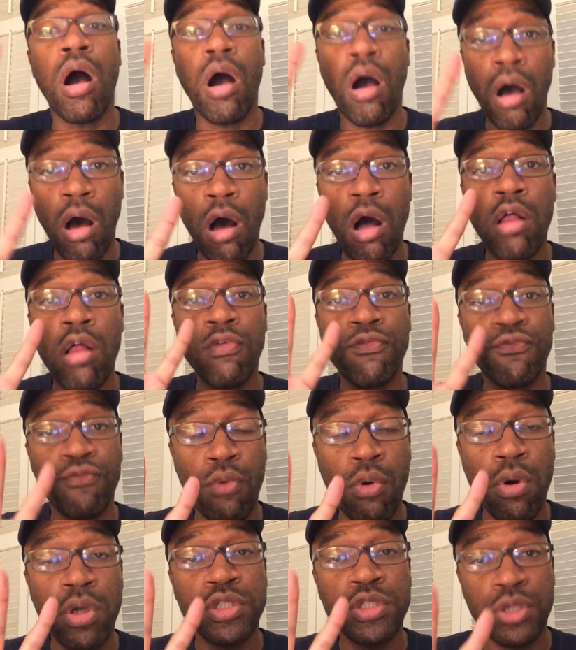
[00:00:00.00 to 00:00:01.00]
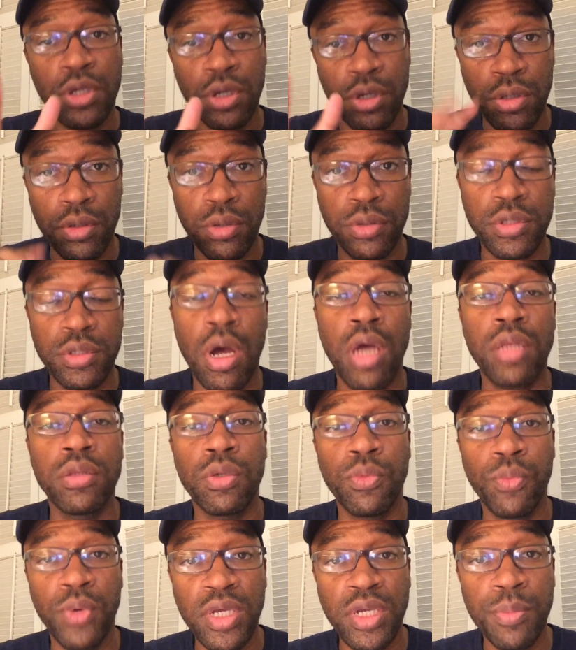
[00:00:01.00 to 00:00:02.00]
All four turtles on
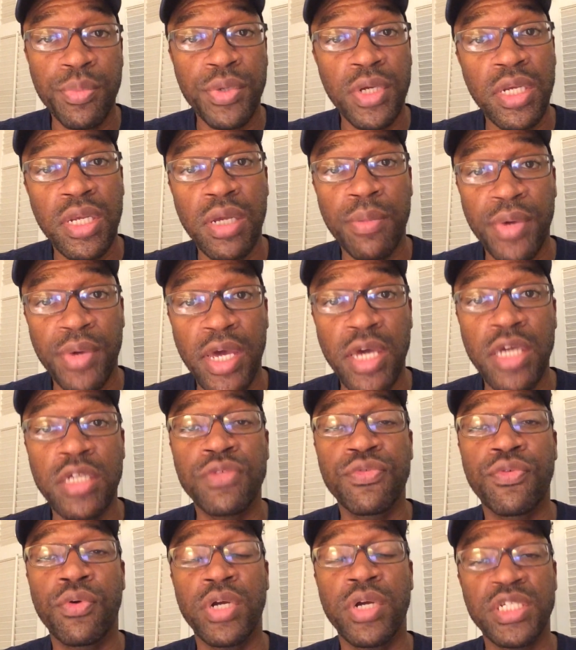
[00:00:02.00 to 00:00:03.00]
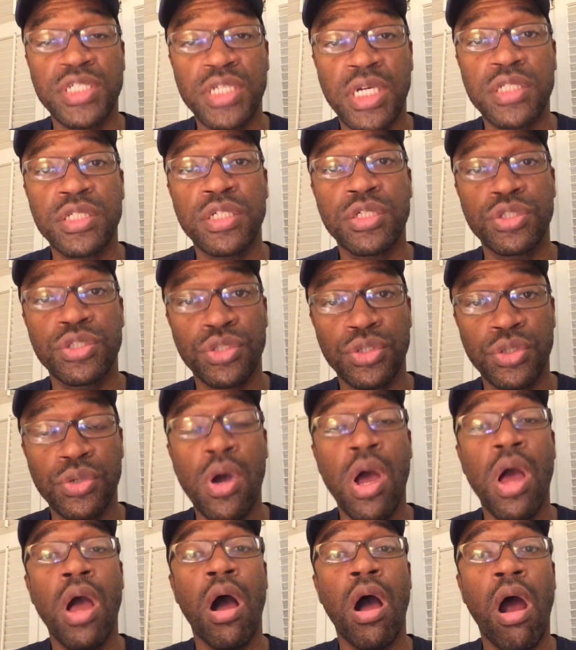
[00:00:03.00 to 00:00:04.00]
the Wikipedia page for Injustice
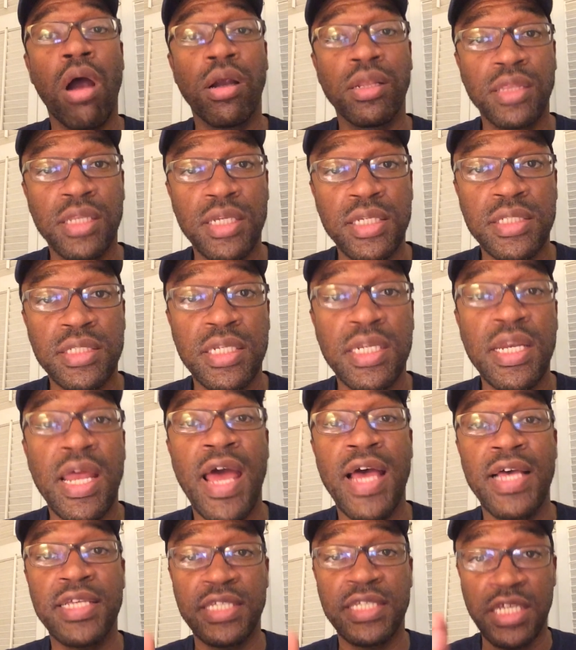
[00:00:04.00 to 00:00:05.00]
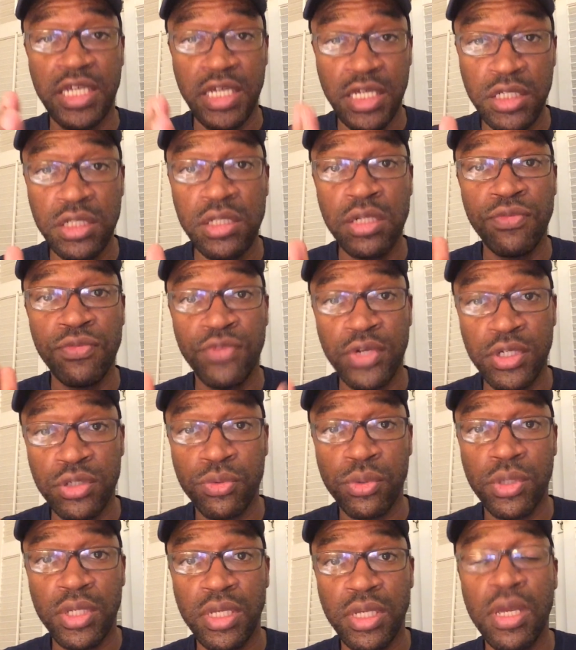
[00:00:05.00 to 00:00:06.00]
2 are listed as
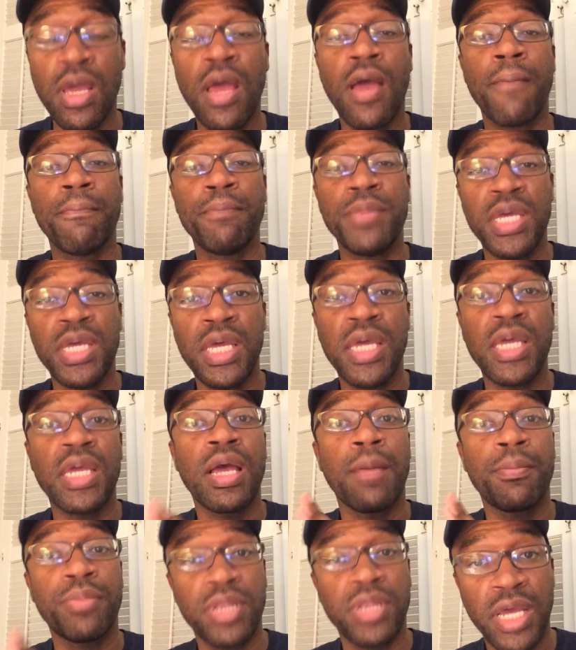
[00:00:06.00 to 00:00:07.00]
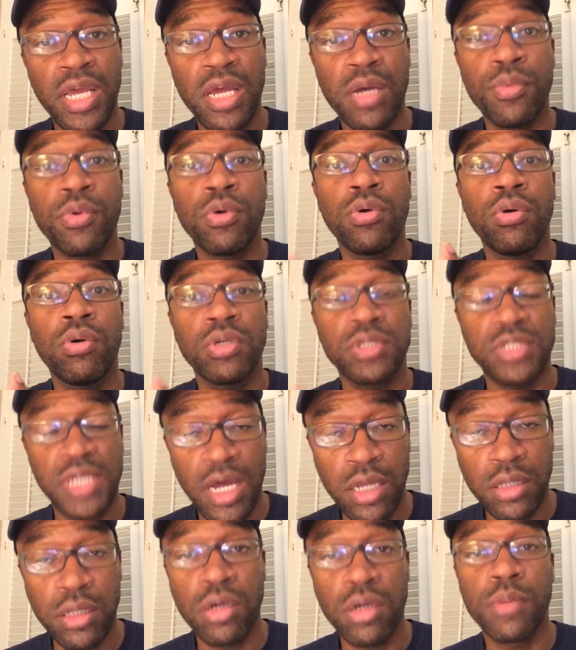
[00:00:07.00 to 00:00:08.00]
individually being playable,
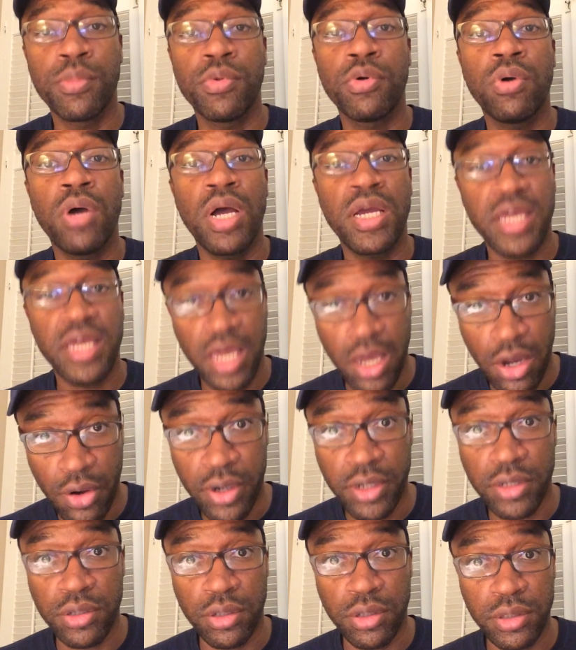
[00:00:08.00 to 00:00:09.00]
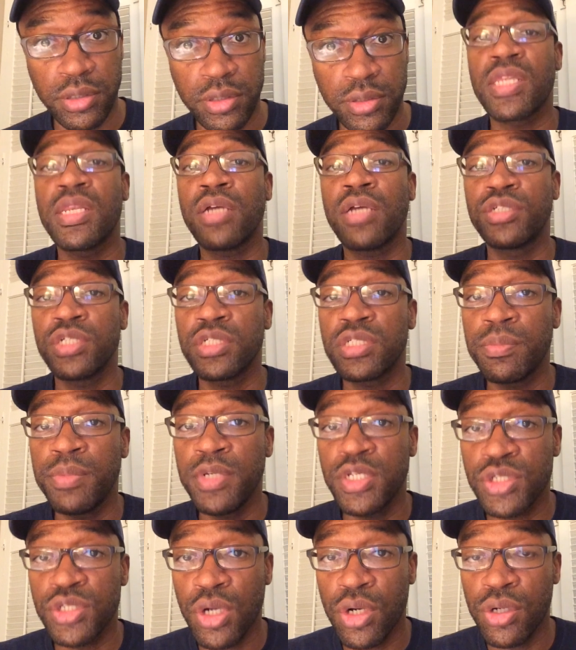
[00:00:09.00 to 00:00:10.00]
downloadable characters. Now just to
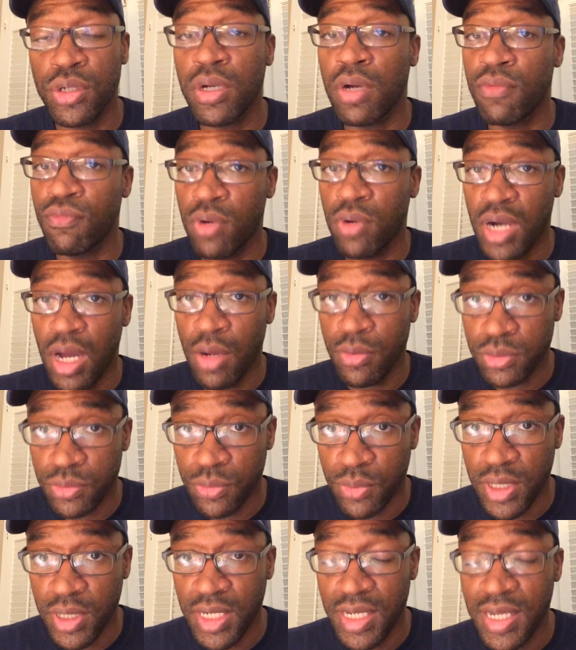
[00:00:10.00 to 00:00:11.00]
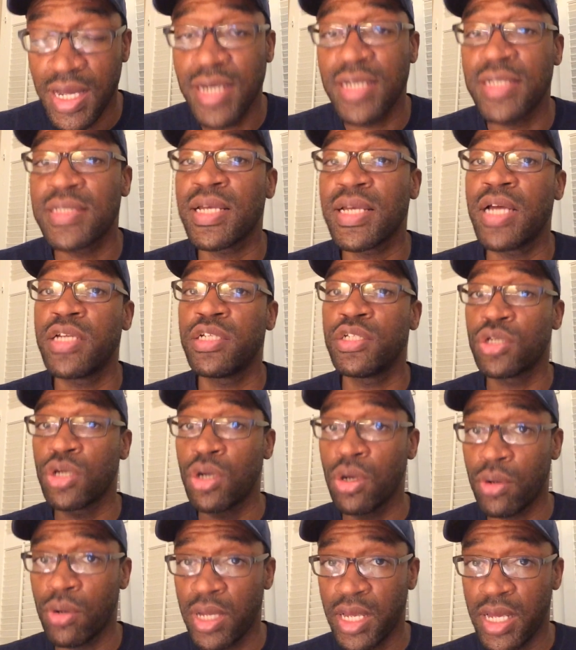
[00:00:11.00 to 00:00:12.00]
be certain of what I was reading, I decided to
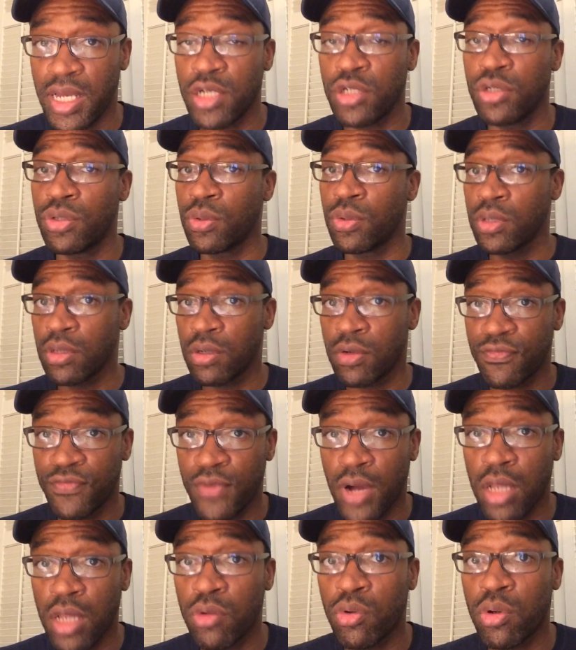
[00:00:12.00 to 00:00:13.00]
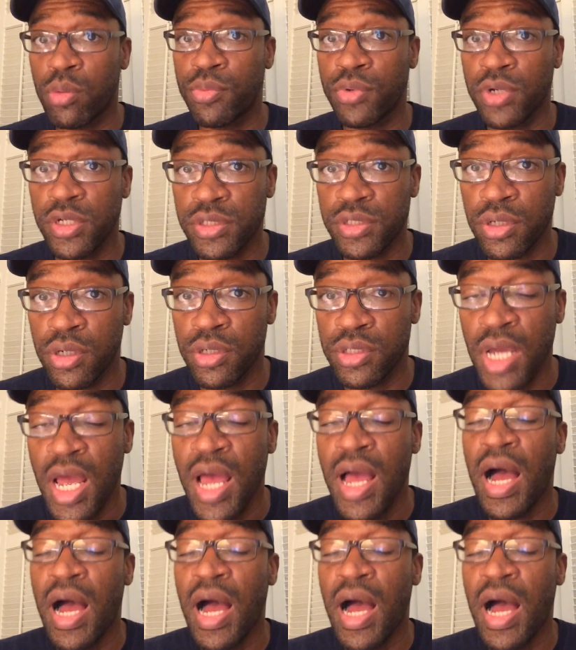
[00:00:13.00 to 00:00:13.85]
go ahead and do a little follow-up research.